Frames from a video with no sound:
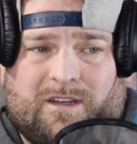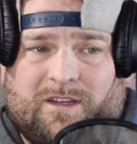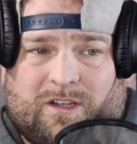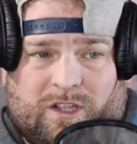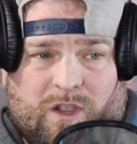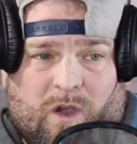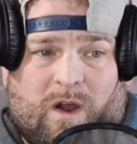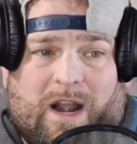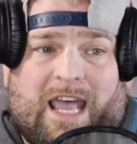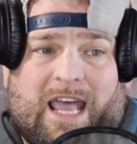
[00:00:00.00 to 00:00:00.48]

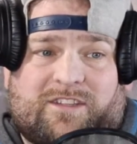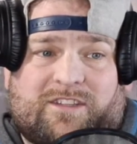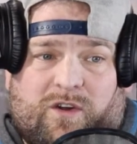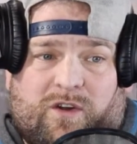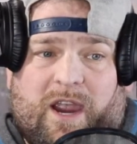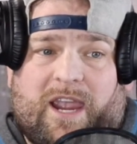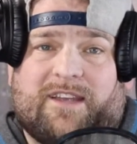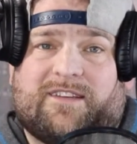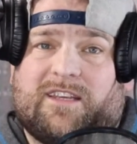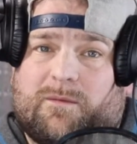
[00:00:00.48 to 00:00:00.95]
Yo, that's
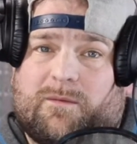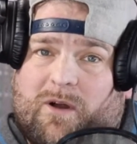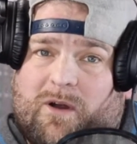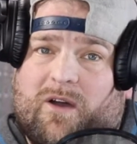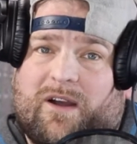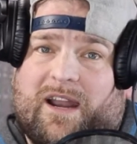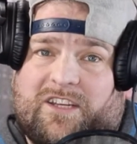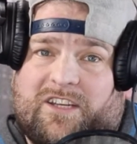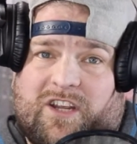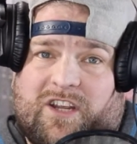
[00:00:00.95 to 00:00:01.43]
crazy,
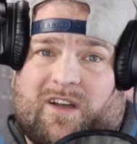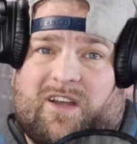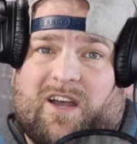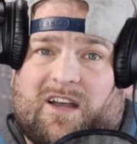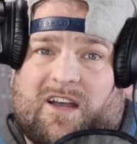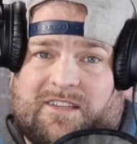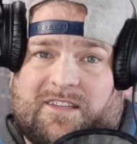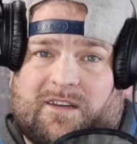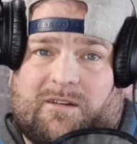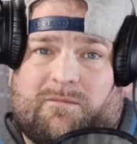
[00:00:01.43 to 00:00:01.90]
bro. That's your
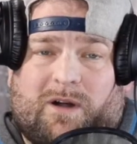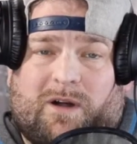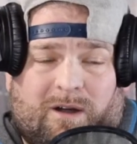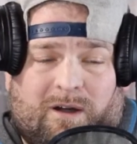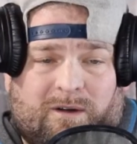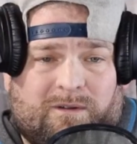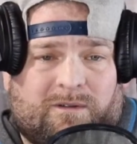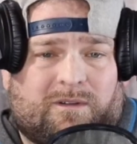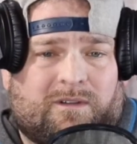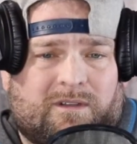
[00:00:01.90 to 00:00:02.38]
cousin,
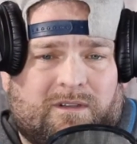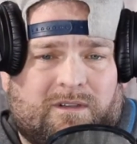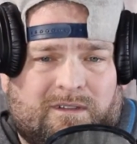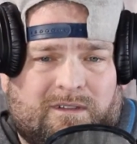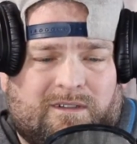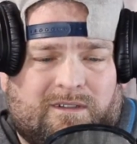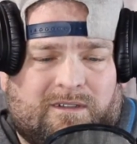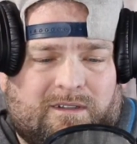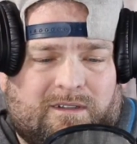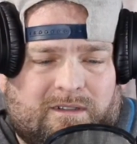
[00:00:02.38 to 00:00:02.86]
bro.
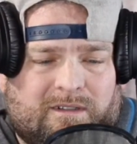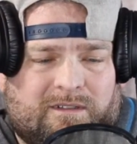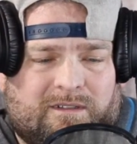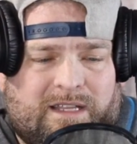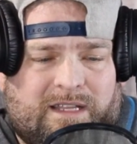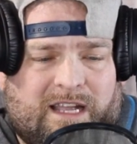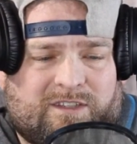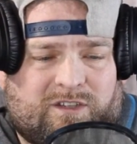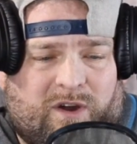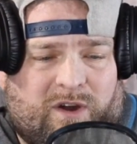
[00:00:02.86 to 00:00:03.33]

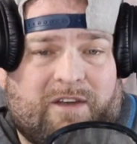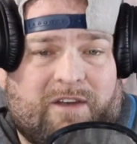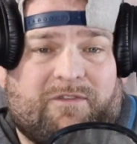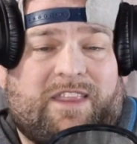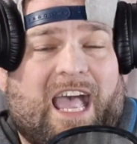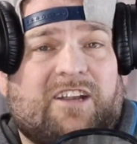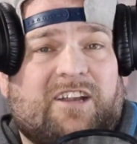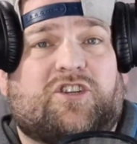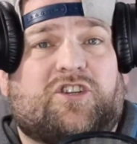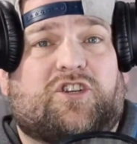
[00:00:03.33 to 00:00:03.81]
That's crazy. If
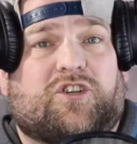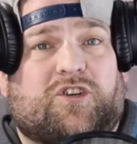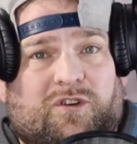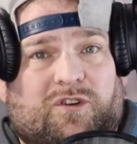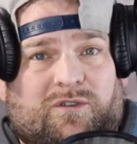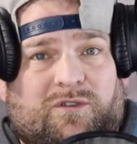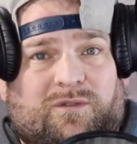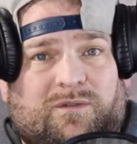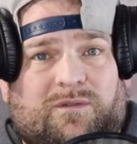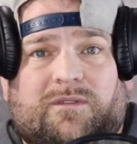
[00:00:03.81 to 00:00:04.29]
that's
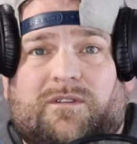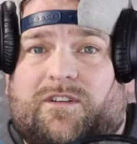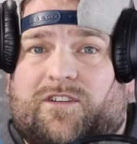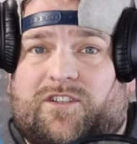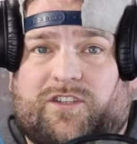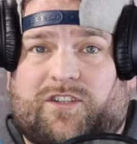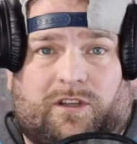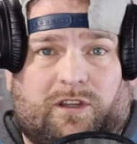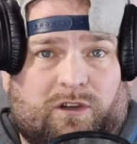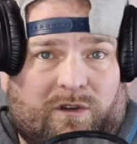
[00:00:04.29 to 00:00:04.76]
true,
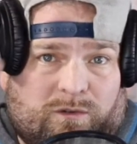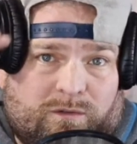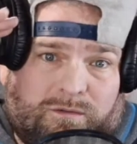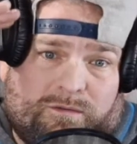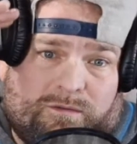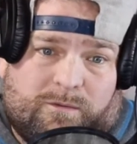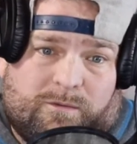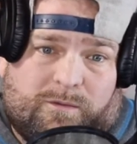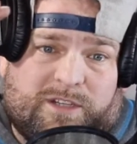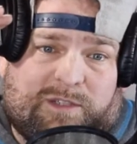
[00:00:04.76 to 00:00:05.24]
salute.
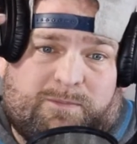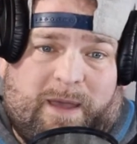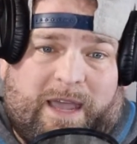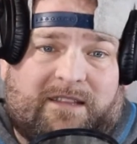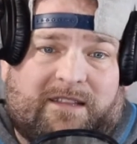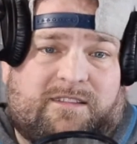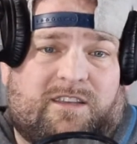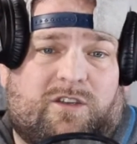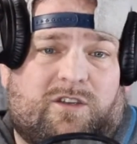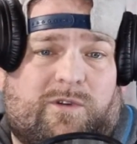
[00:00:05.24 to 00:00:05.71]

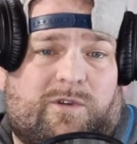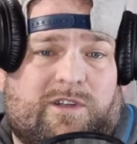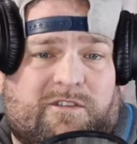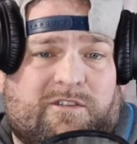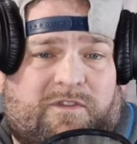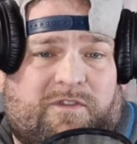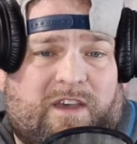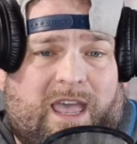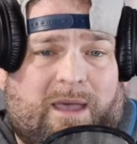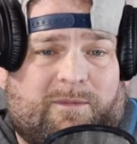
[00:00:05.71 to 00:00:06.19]
Respect to you and
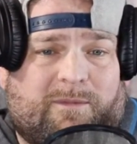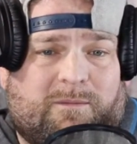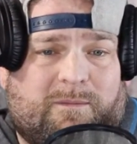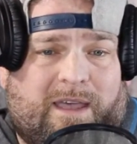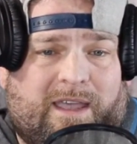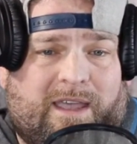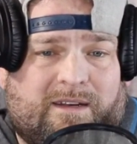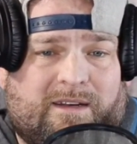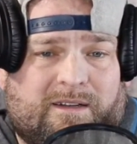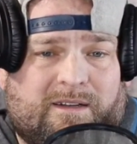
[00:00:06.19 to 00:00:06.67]
your family,
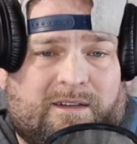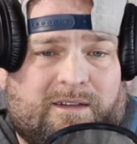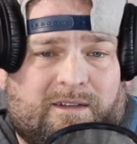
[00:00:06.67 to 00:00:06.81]
man.